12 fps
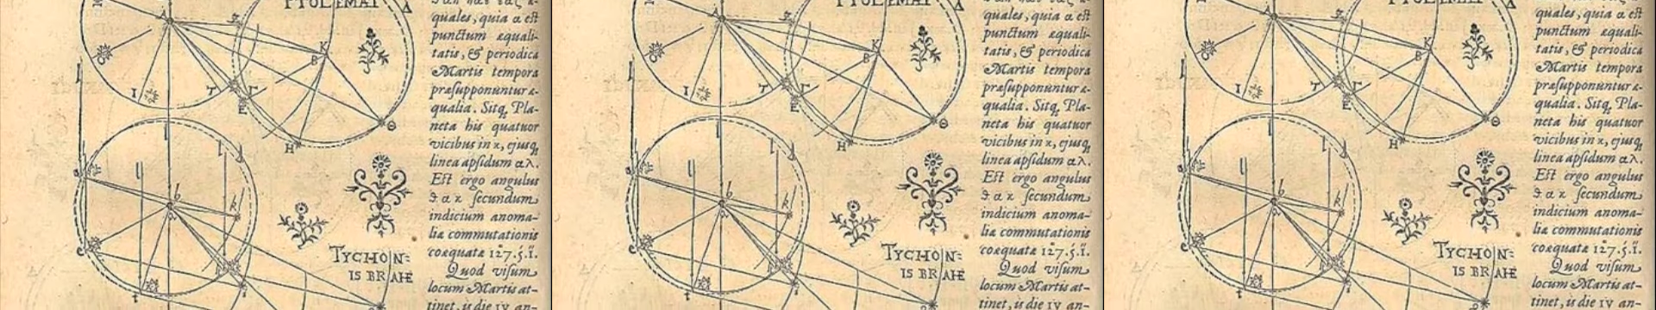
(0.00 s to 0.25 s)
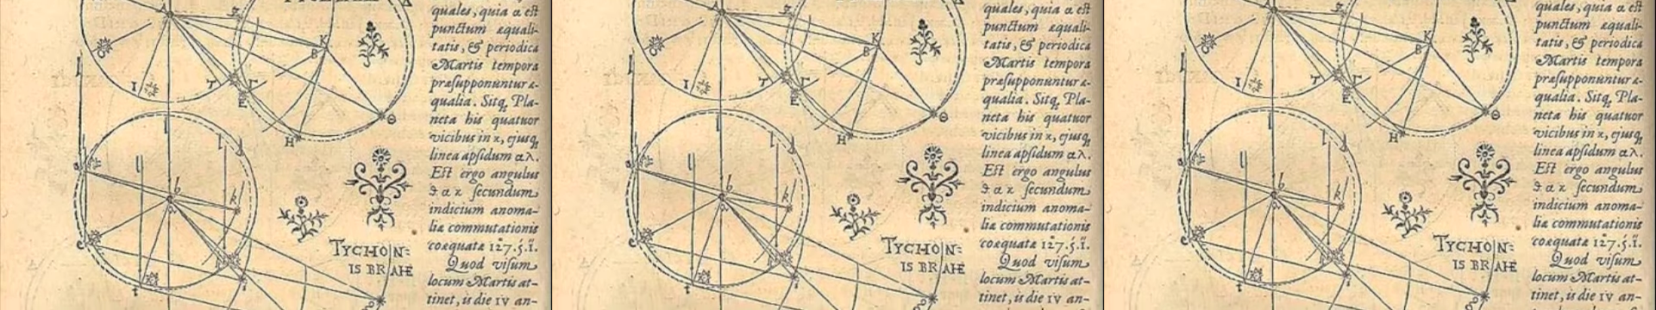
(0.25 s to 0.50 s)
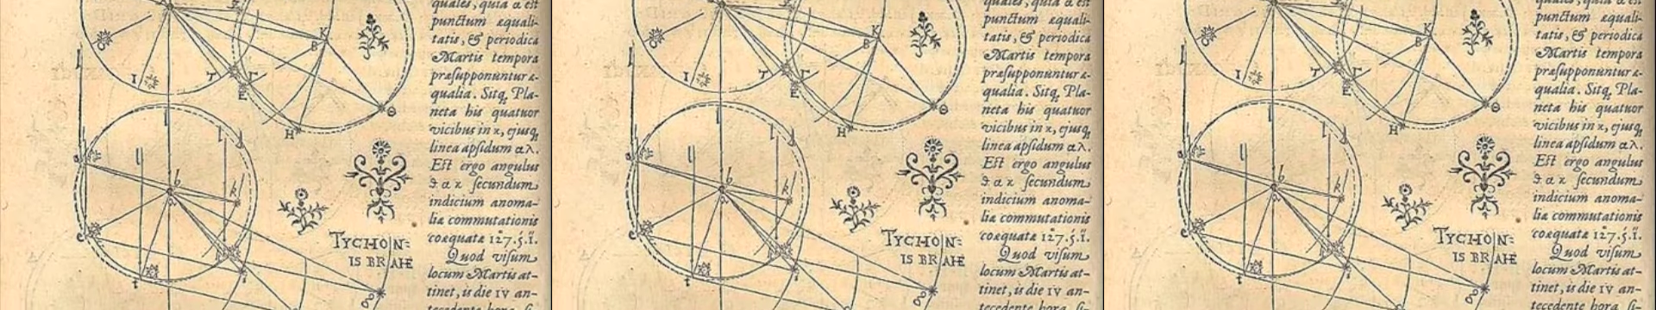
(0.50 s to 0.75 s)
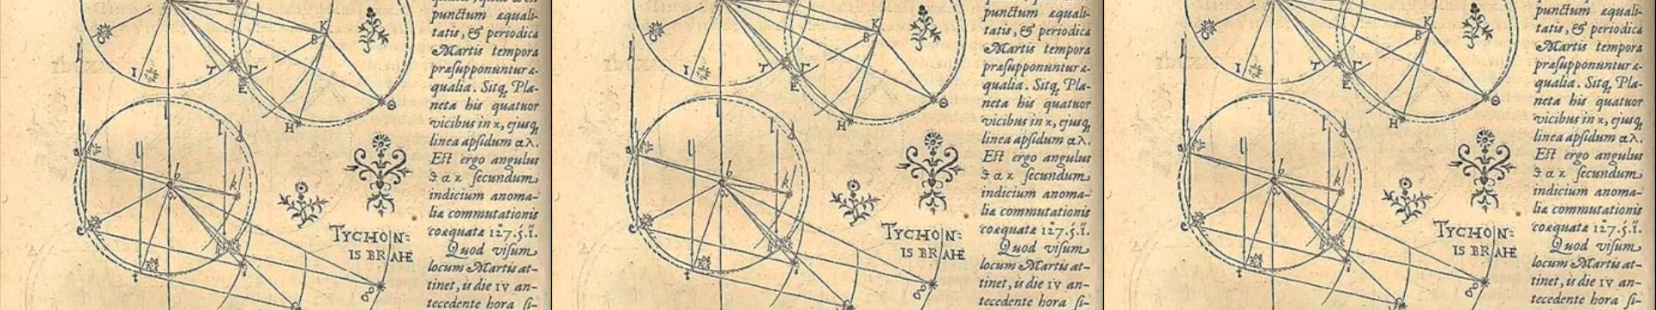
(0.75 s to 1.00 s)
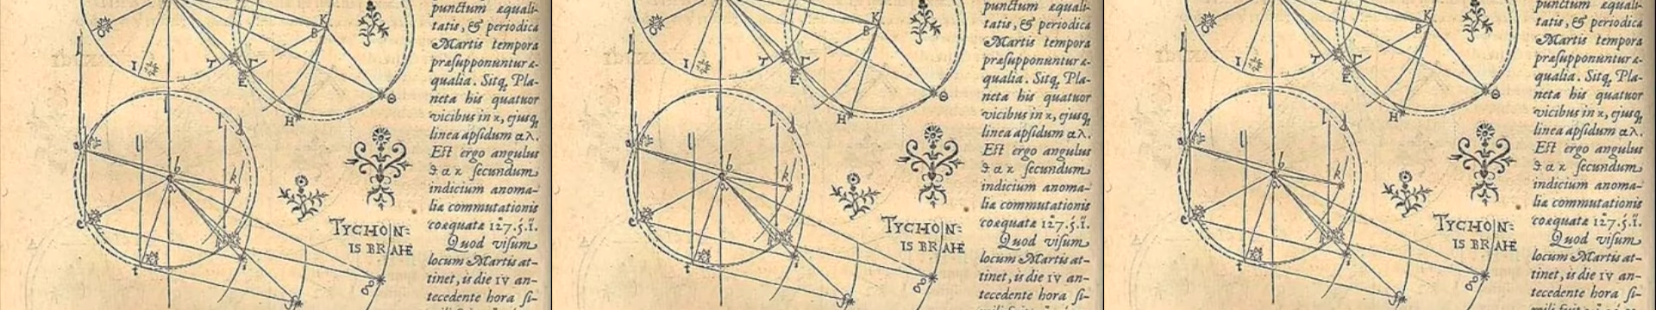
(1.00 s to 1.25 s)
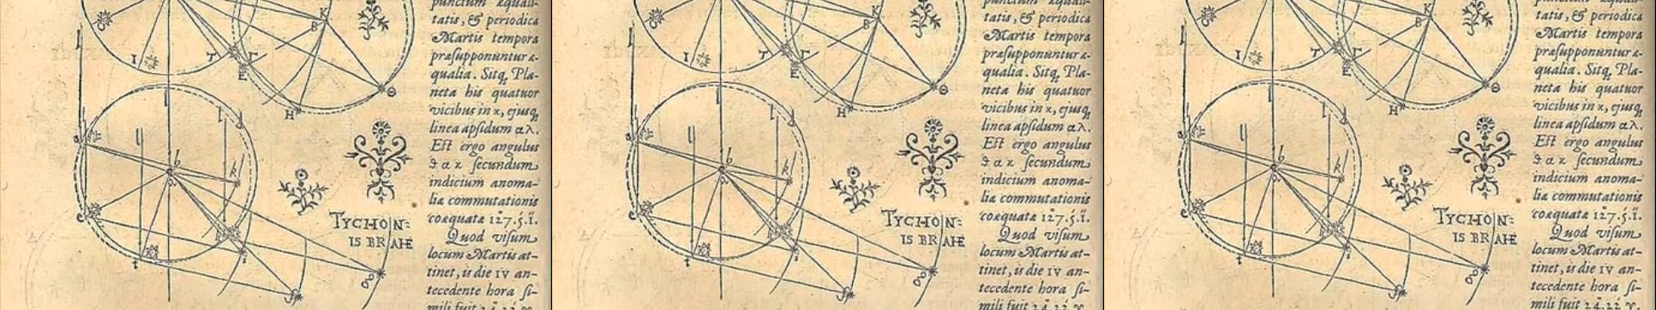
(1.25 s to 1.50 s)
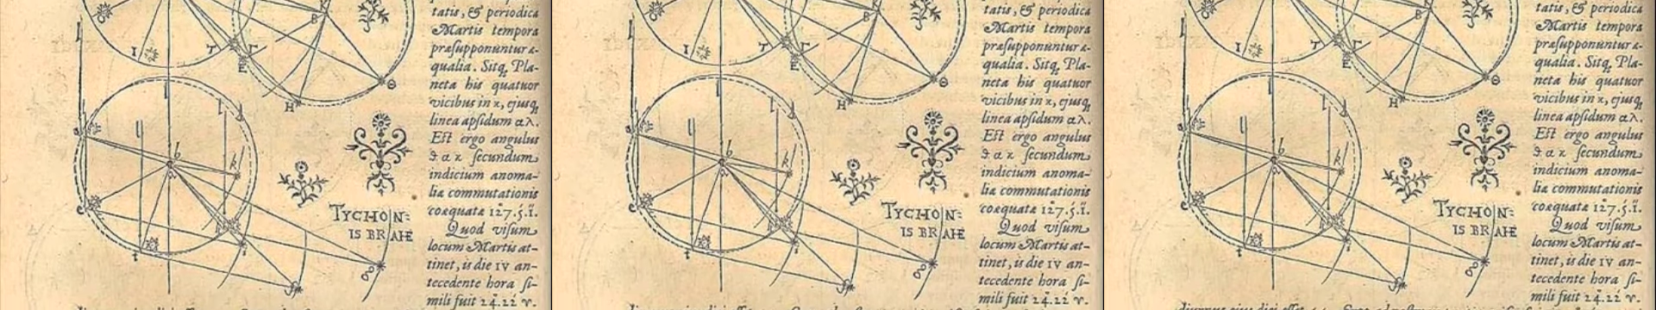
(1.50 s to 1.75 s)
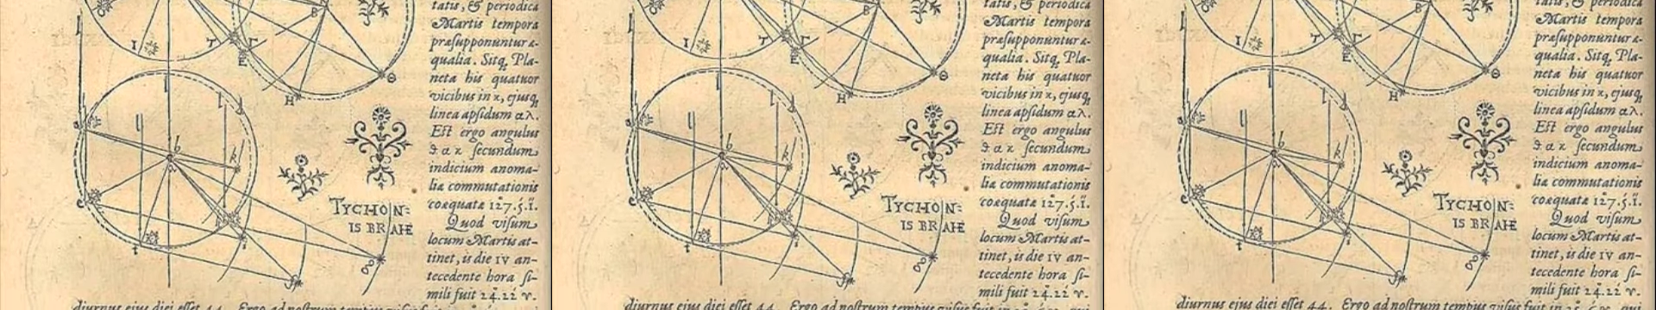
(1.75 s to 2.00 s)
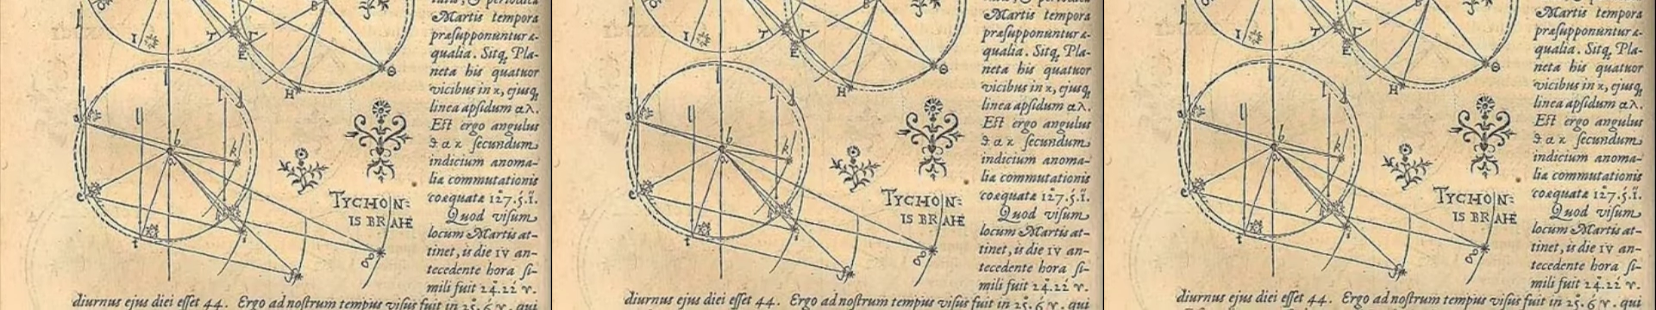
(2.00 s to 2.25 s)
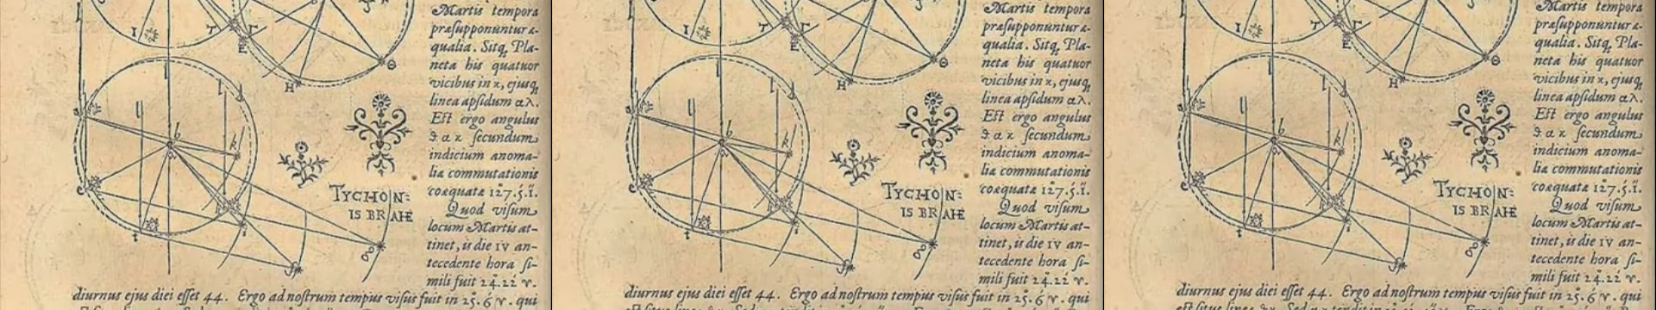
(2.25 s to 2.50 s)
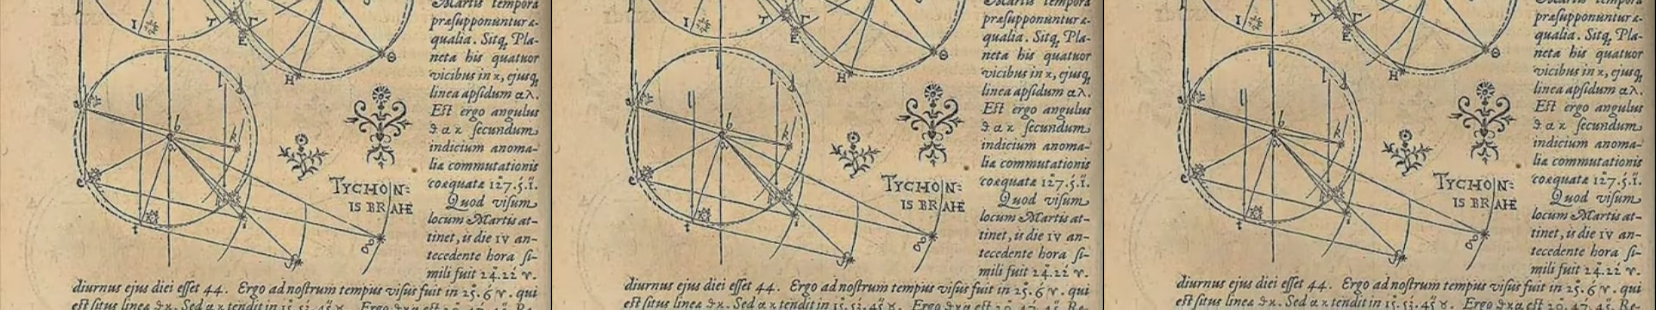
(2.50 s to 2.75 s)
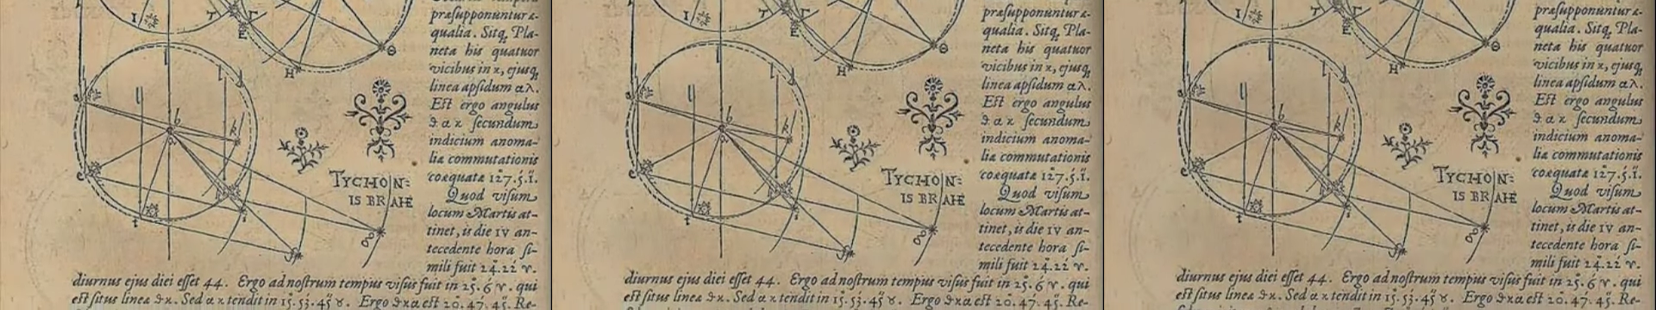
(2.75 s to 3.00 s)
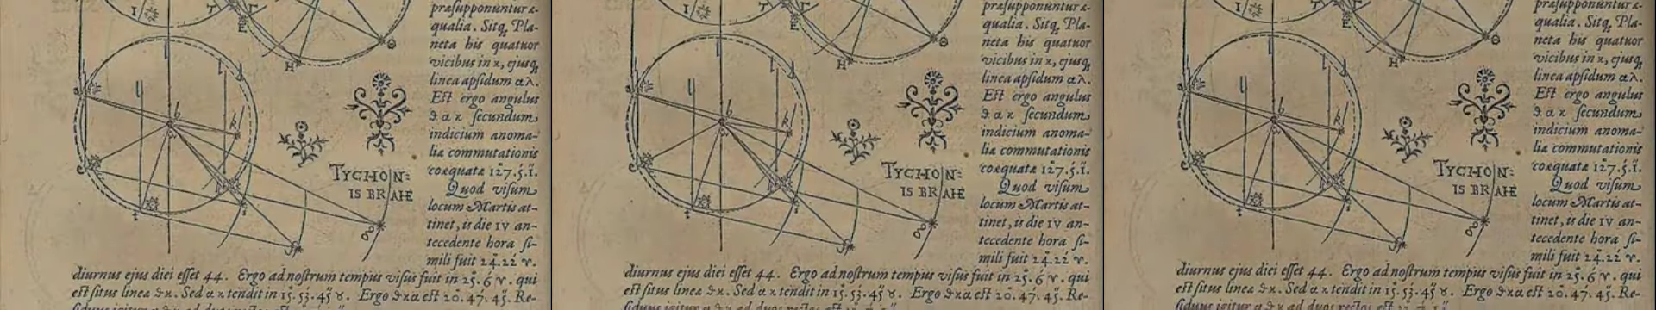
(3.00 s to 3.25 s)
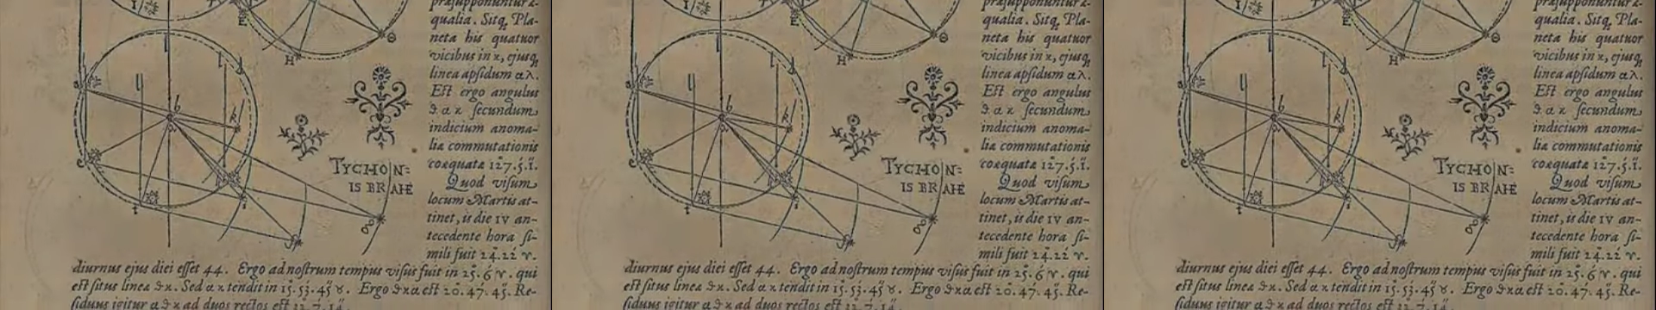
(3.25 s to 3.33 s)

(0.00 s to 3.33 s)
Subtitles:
No face is visible, so there are no lips to read.